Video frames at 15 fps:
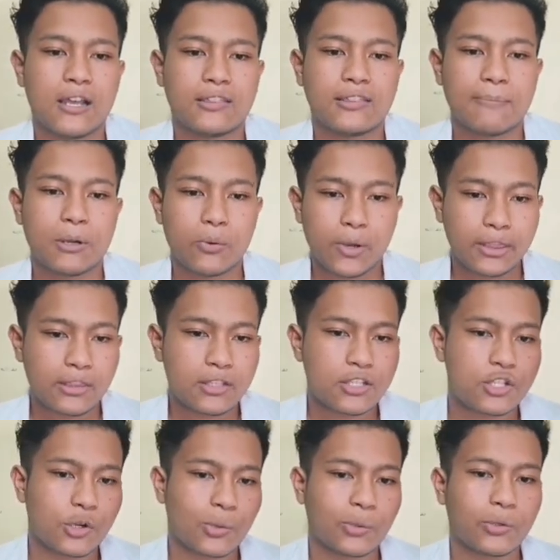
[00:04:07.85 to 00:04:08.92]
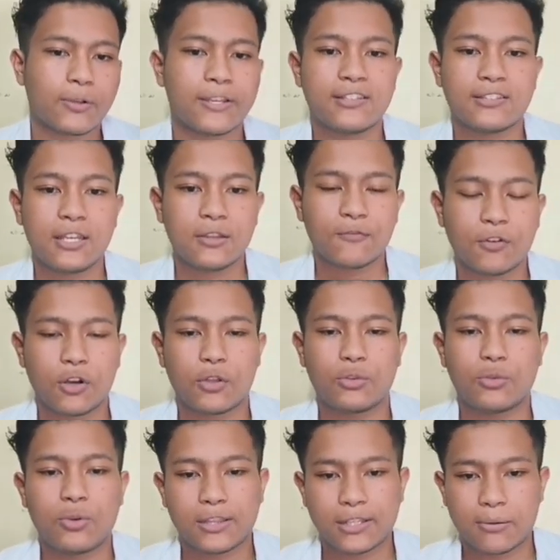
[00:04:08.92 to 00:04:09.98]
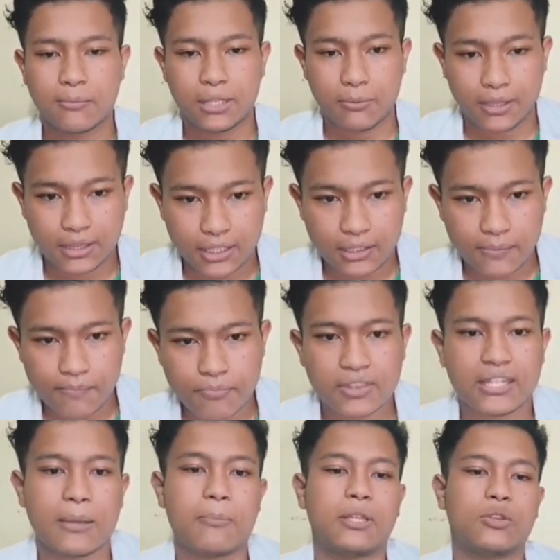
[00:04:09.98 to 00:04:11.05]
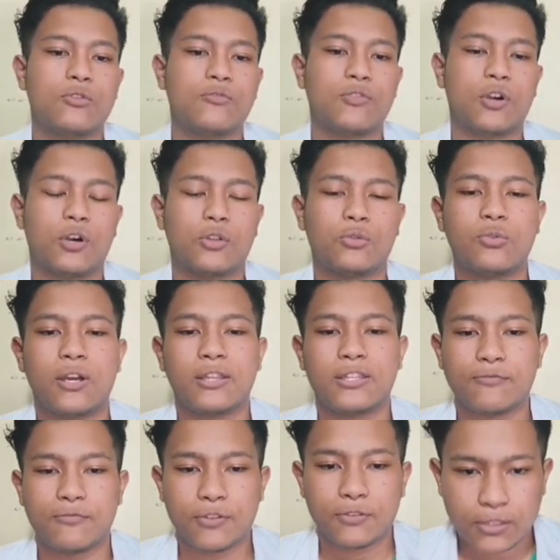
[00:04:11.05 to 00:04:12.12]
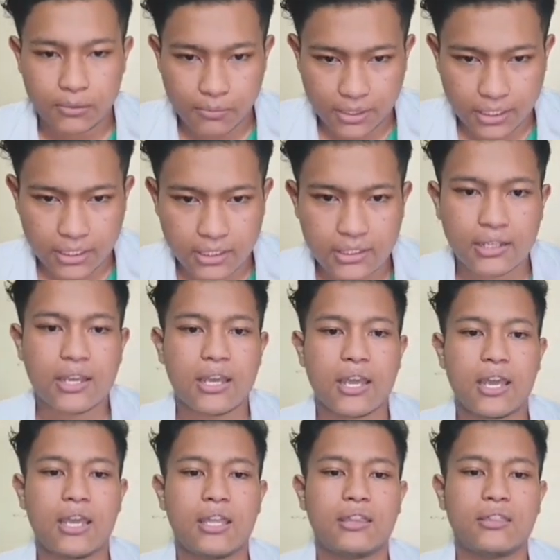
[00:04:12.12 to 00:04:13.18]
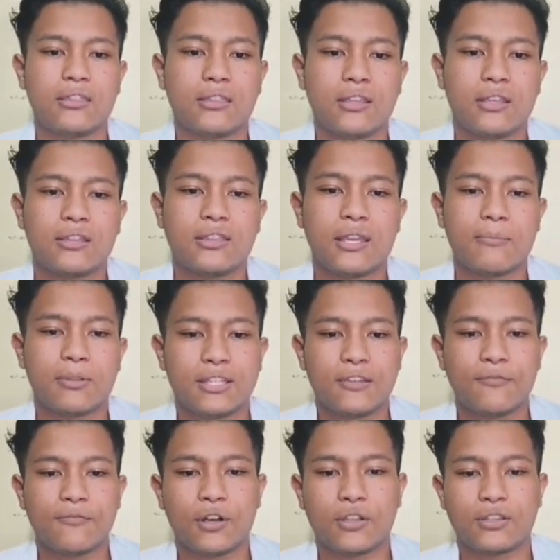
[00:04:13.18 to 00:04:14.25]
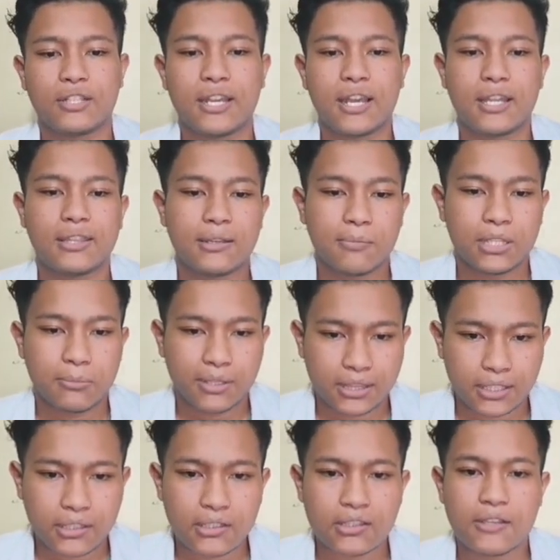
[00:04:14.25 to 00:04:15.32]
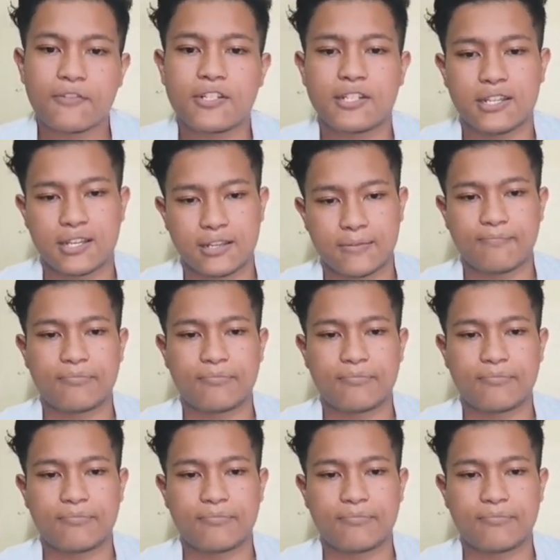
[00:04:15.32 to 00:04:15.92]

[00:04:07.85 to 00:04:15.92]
Table 1 shows result for 200 mm, Table 2 for 250 m, and Table 3 for 300 mm diffusional head.